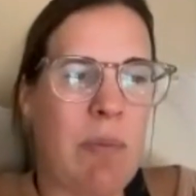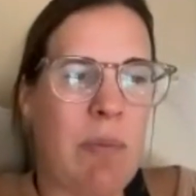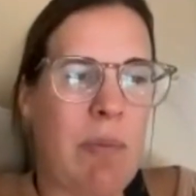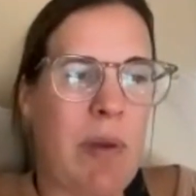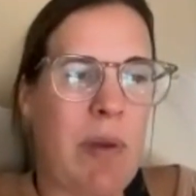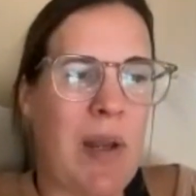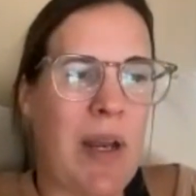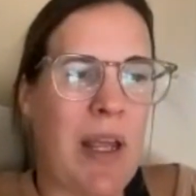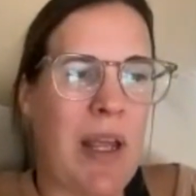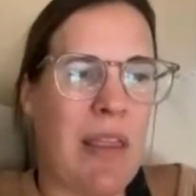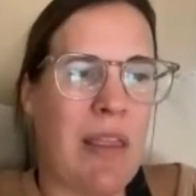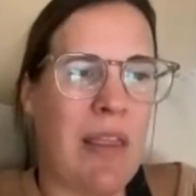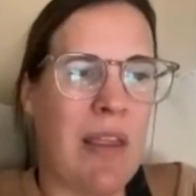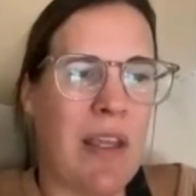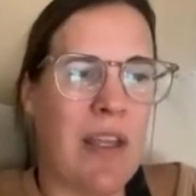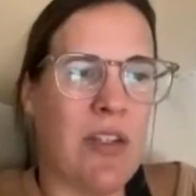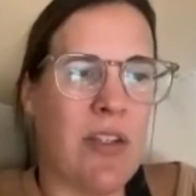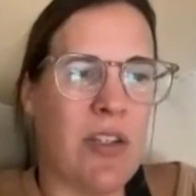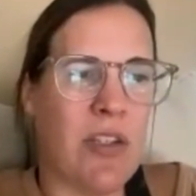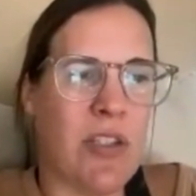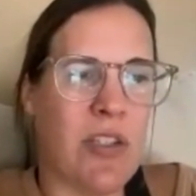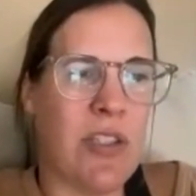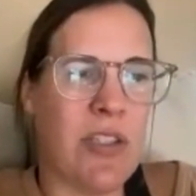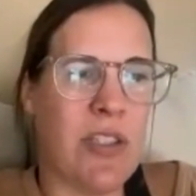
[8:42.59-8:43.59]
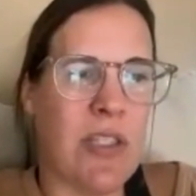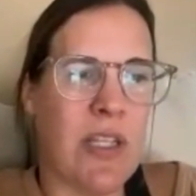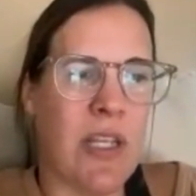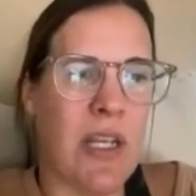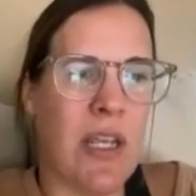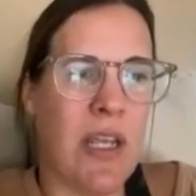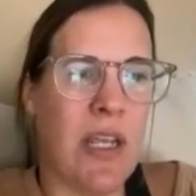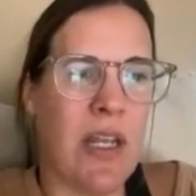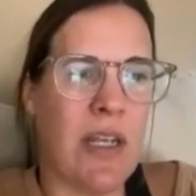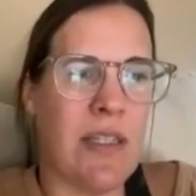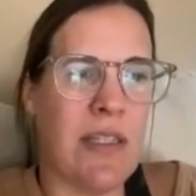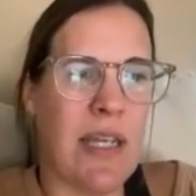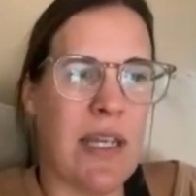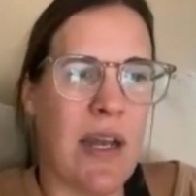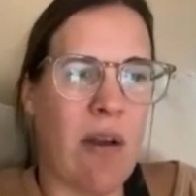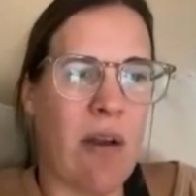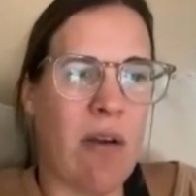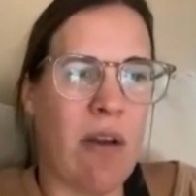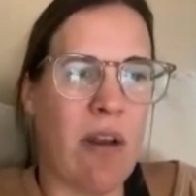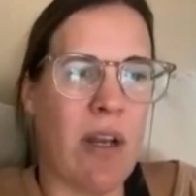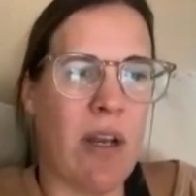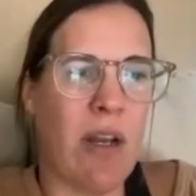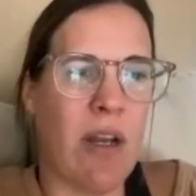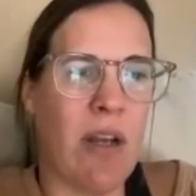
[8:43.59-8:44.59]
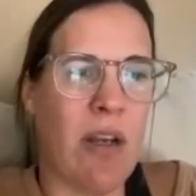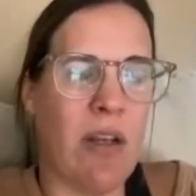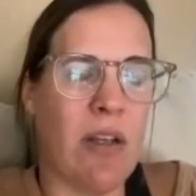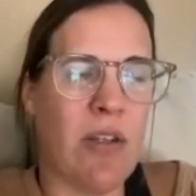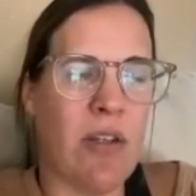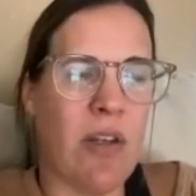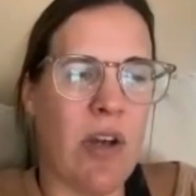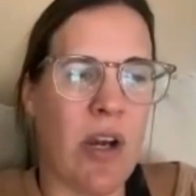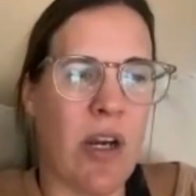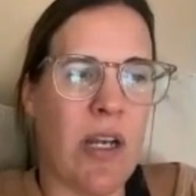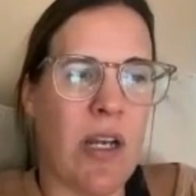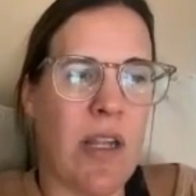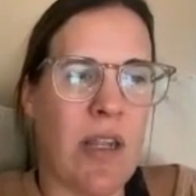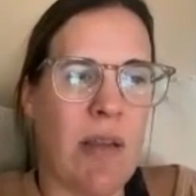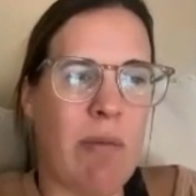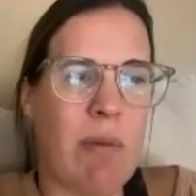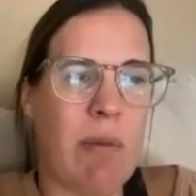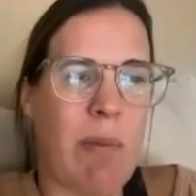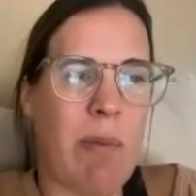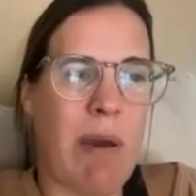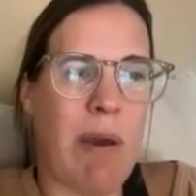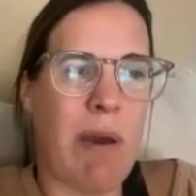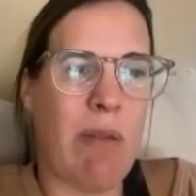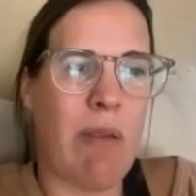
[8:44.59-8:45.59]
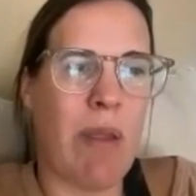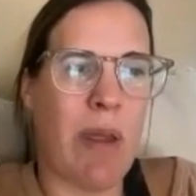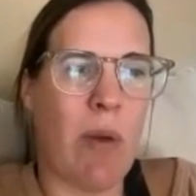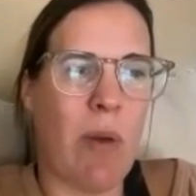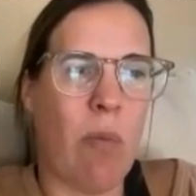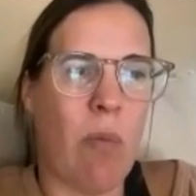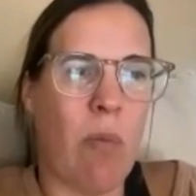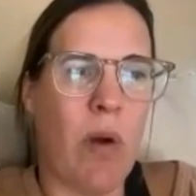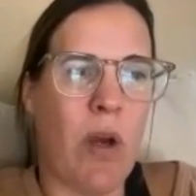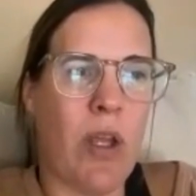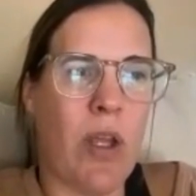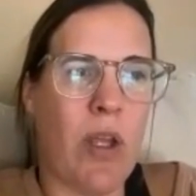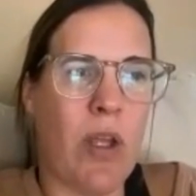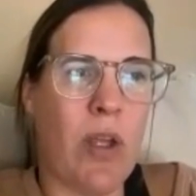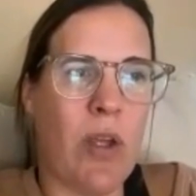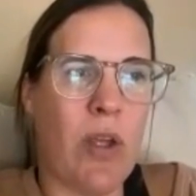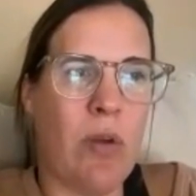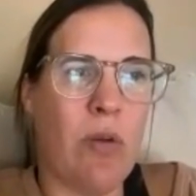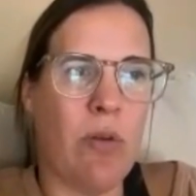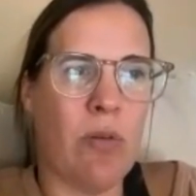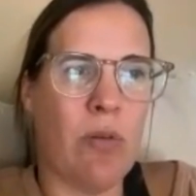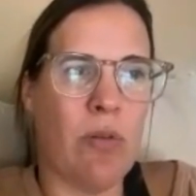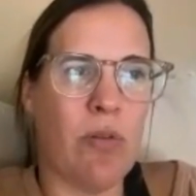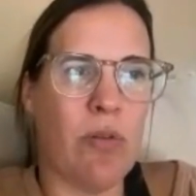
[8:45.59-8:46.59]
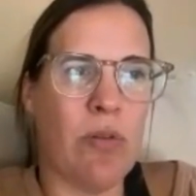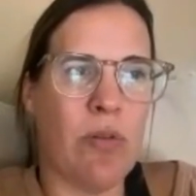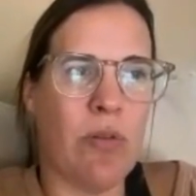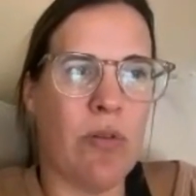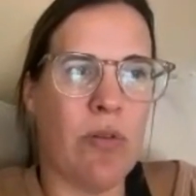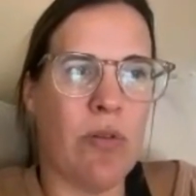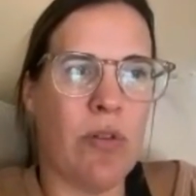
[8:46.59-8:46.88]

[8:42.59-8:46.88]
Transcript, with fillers: but i think just sitting it down and talking to them about like what you're